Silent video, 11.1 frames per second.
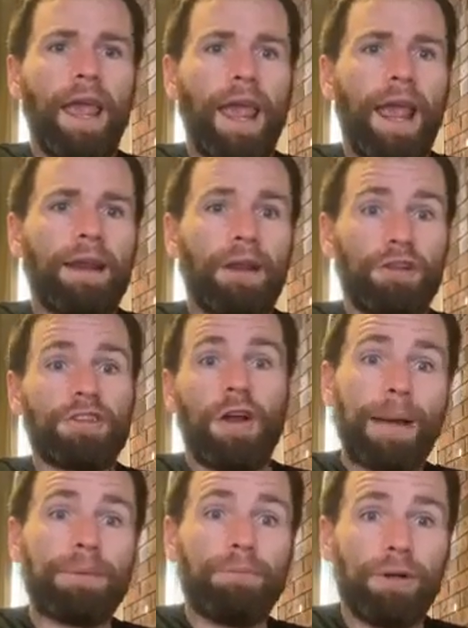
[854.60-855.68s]
and lots of
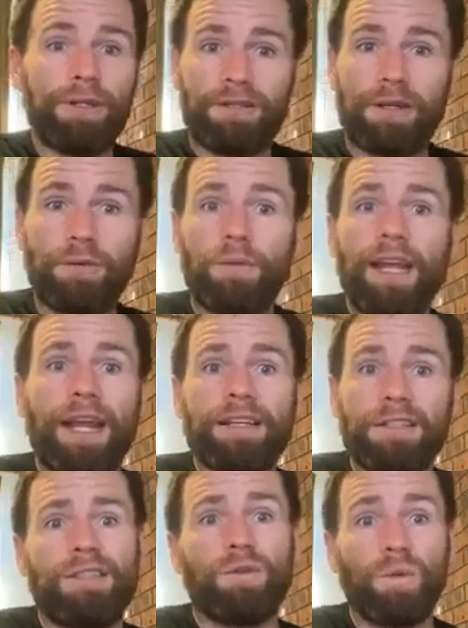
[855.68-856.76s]
upper body strength without
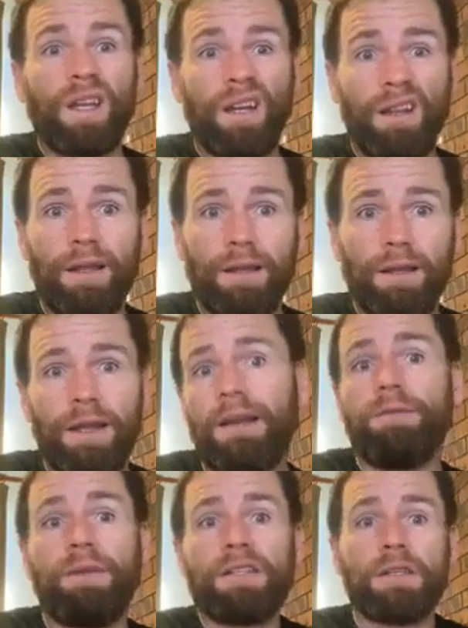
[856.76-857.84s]
actually doing anything. And then
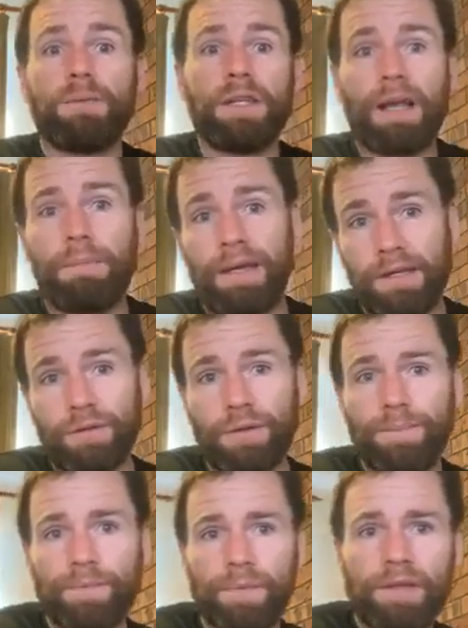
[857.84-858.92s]
eventually when you come back into
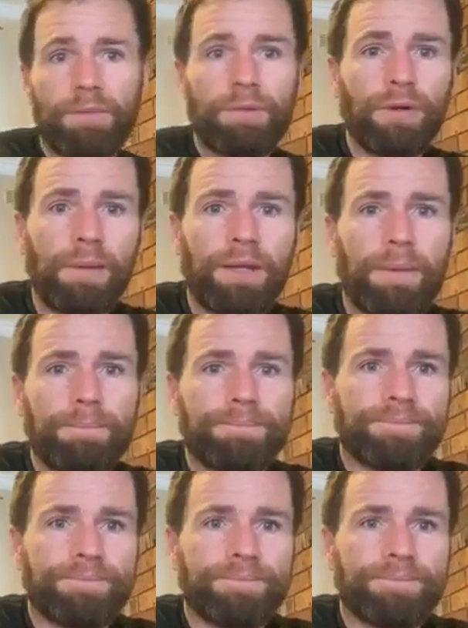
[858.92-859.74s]
it, you can build it up again.